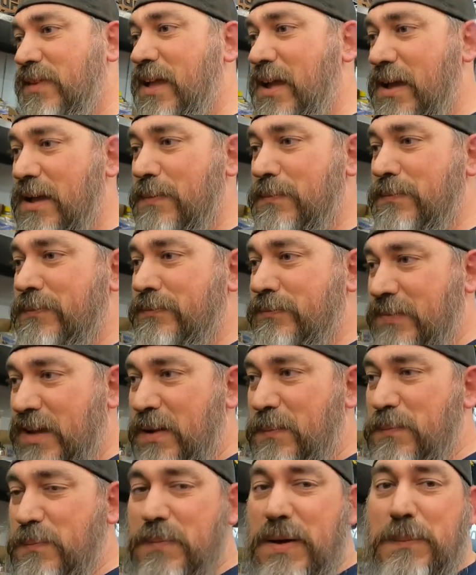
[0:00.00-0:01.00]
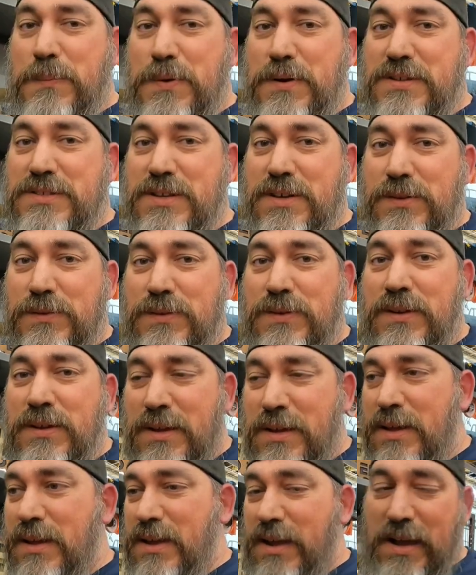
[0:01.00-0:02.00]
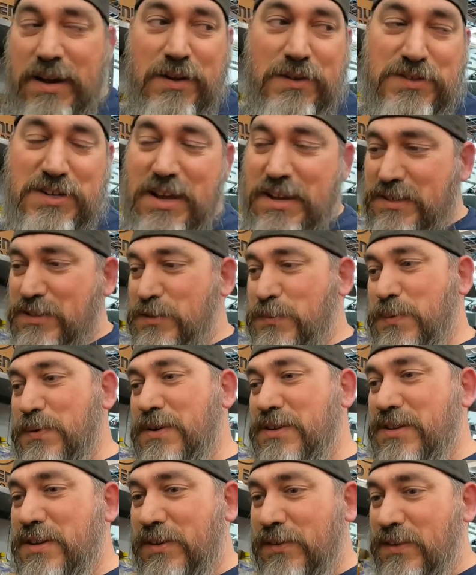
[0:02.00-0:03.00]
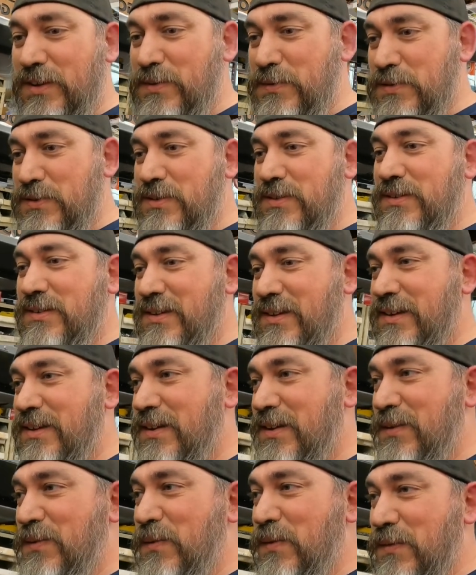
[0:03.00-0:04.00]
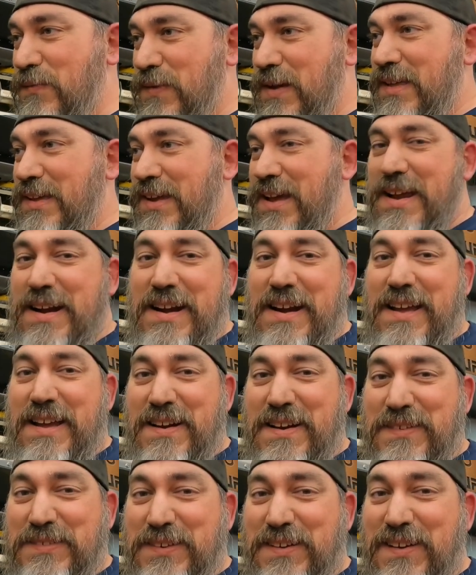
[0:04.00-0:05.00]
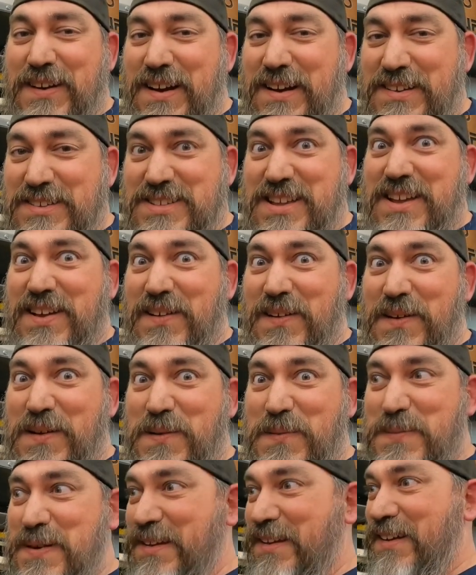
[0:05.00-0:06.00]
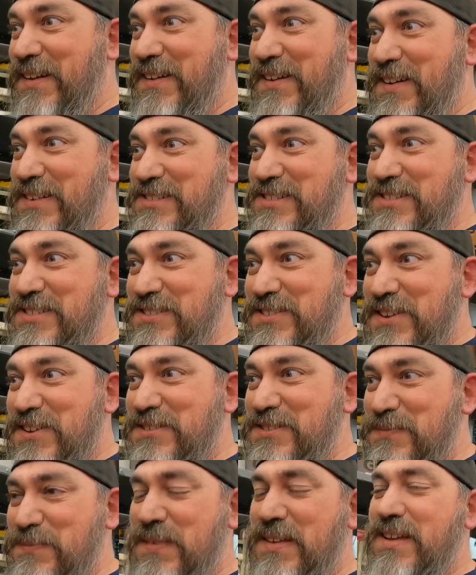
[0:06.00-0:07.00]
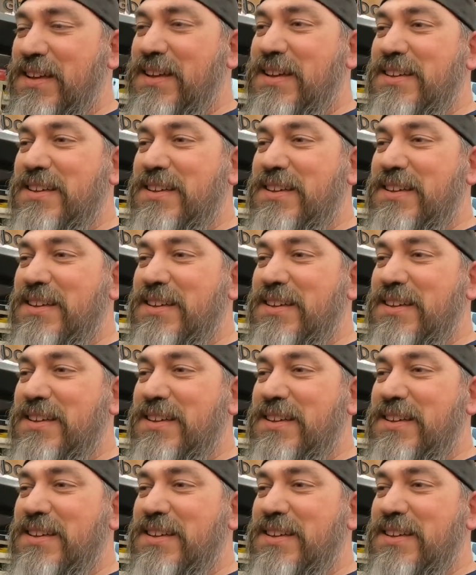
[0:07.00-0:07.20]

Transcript: I'm I'm I'm pretty tickled. I know Jackson's pretty tickled. He was, when we finally got it down off the ground, he's like, "Oh my gosh, this is awesome!"